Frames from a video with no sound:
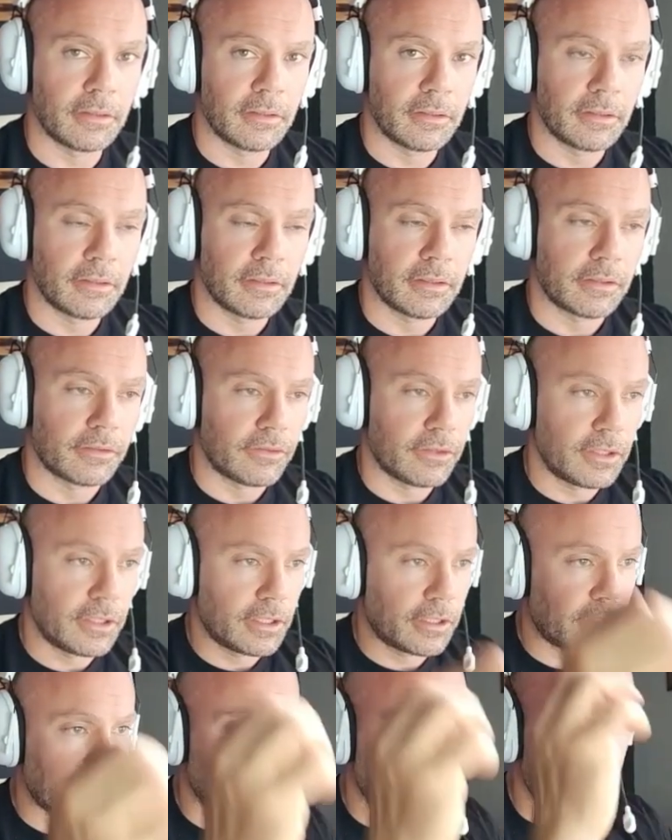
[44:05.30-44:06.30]
Because you
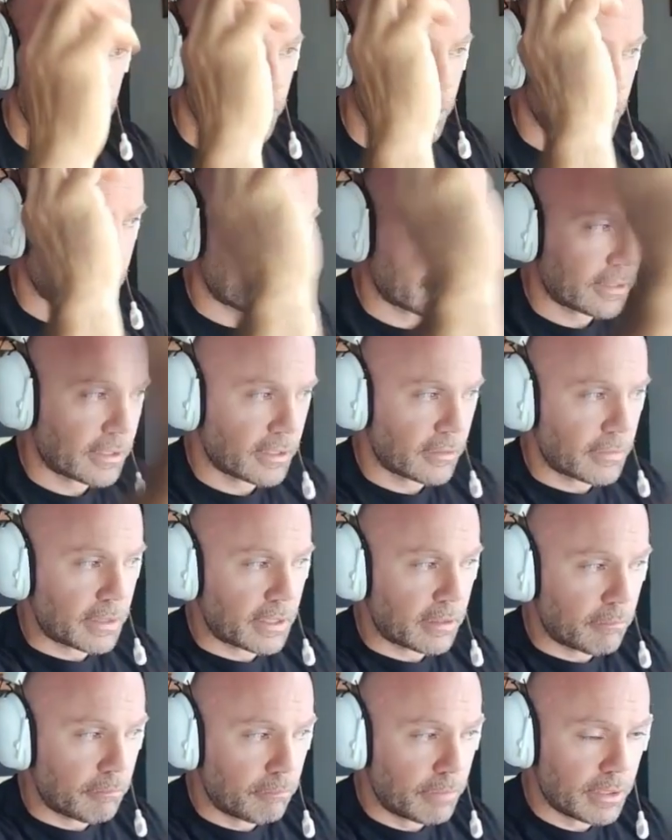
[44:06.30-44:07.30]
need to throw that thing about
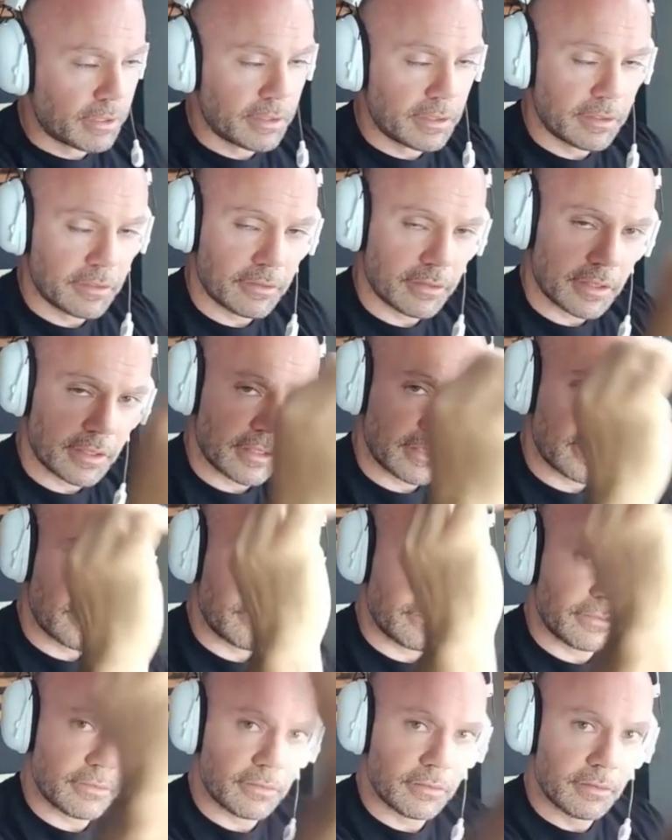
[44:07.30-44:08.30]
1 billion
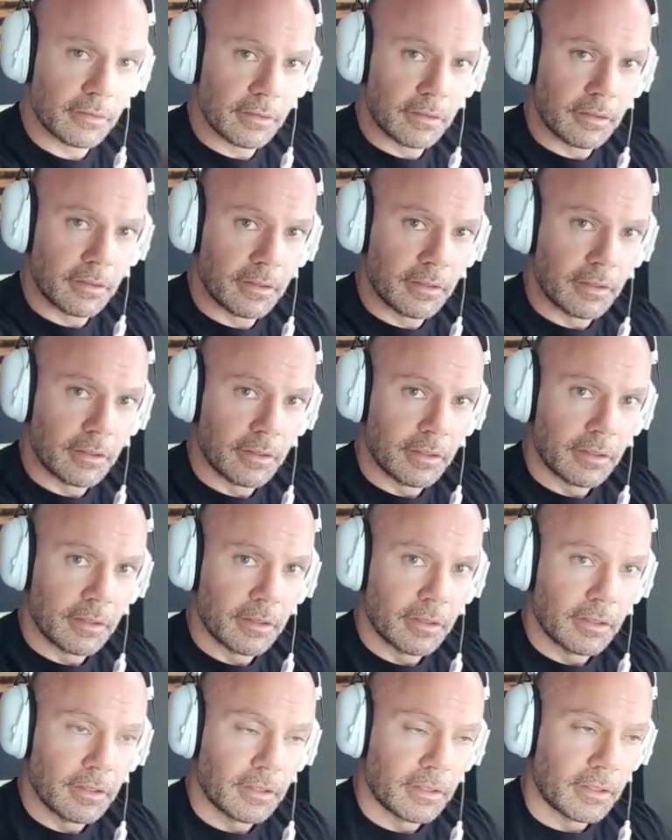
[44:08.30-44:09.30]
times,
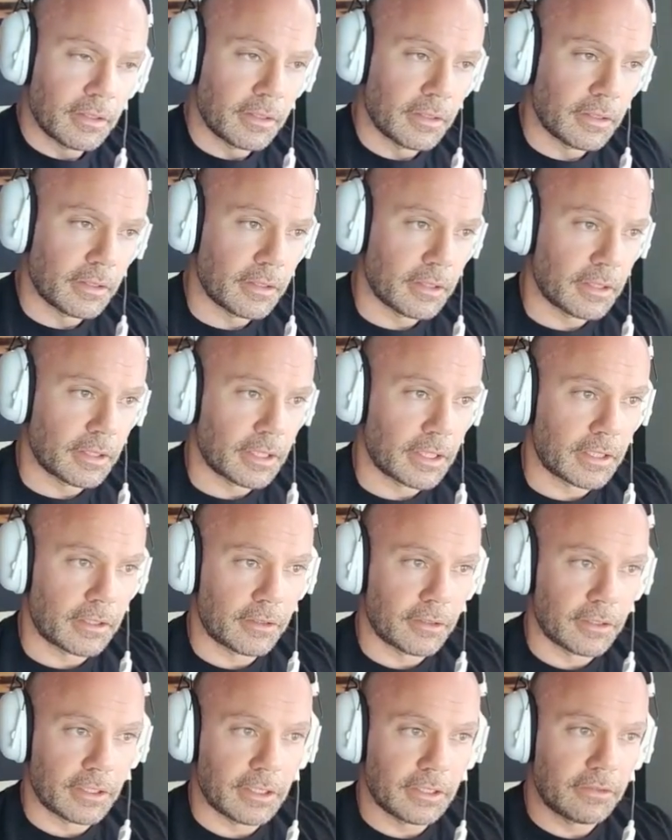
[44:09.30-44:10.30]
and then not
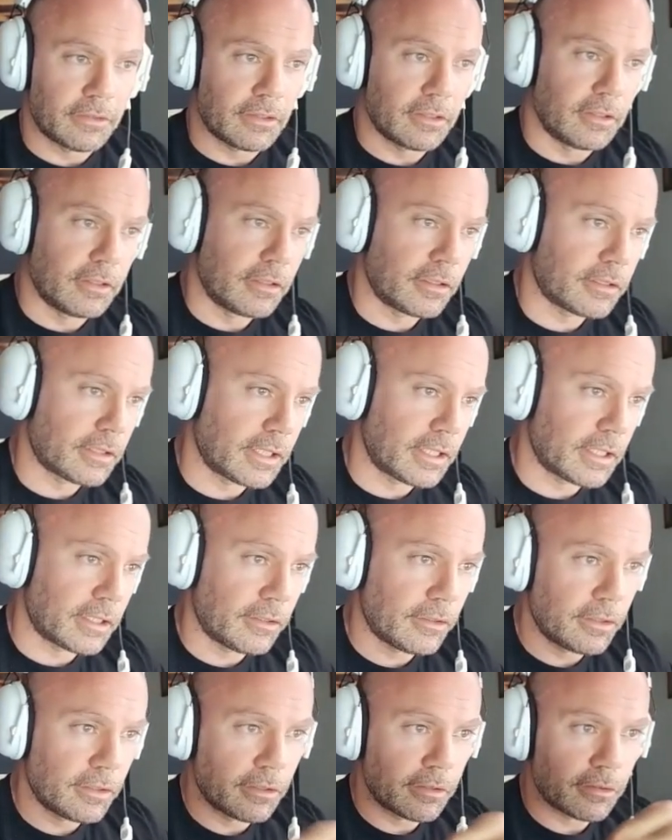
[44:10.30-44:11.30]
only does it look like
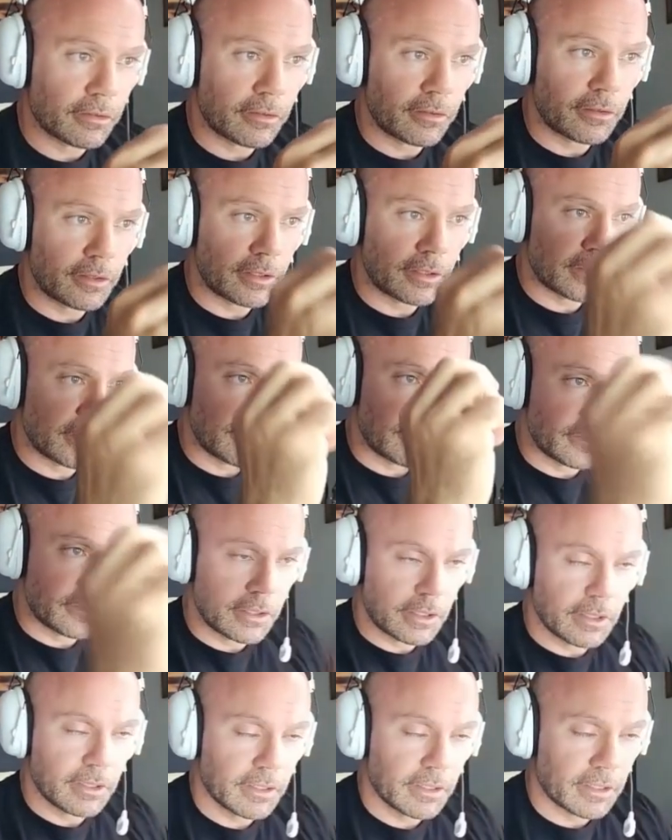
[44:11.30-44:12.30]
you can throw it, you're
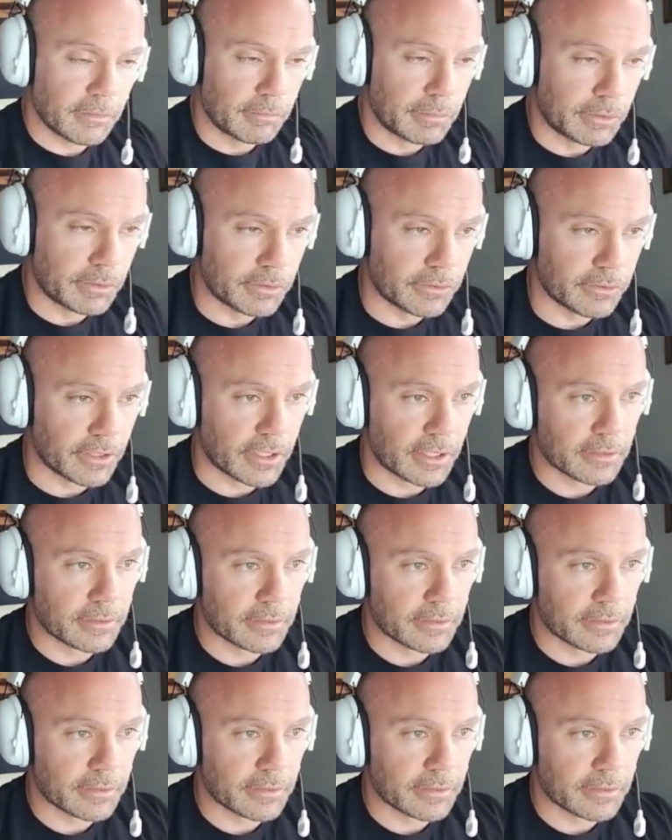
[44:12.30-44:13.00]
hitting that bullseye.